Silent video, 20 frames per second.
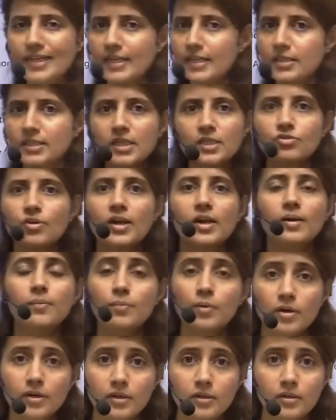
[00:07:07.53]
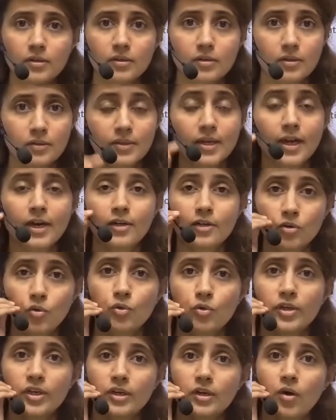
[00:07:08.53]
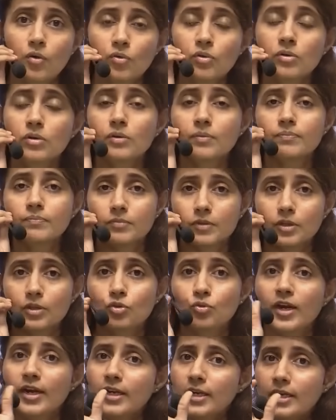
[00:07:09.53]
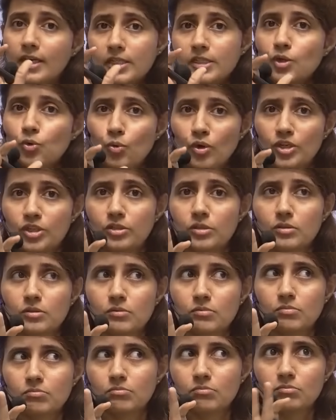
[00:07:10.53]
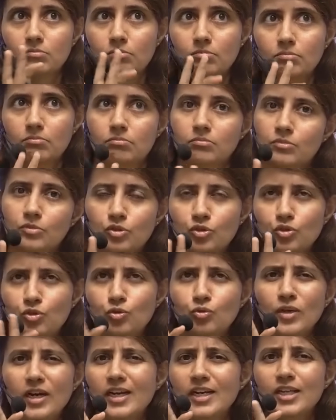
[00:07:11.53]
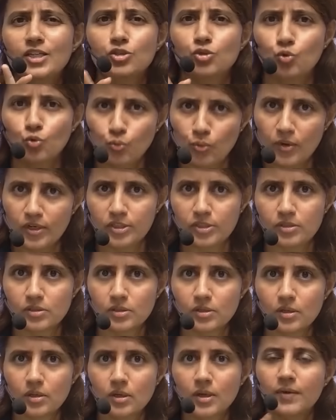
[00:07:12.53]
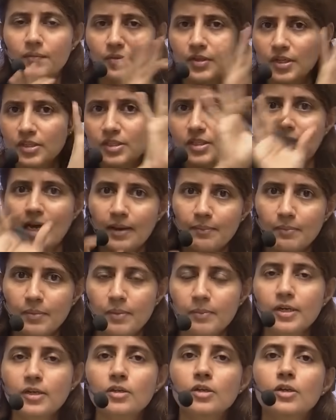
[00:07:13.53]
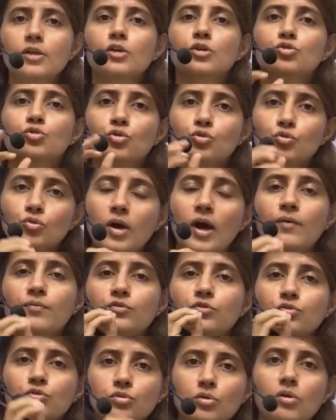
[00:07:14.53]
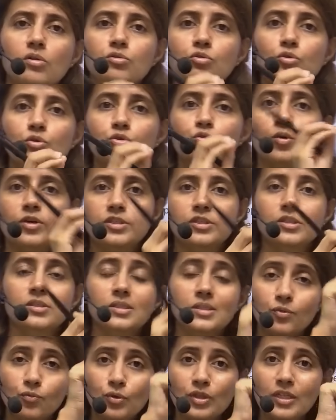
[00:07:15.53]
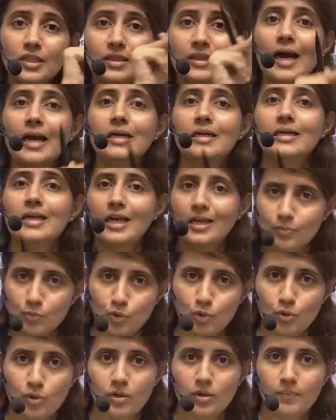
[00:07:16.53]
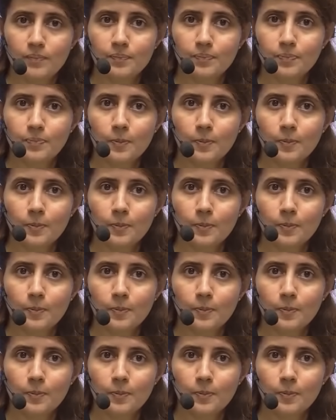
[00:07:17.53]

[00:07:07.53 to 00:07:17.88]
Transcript: DSA is really important. In that coding round, you get DSA questions. At least two questions. There's a time limit, so you have to solve those questions in within that time only,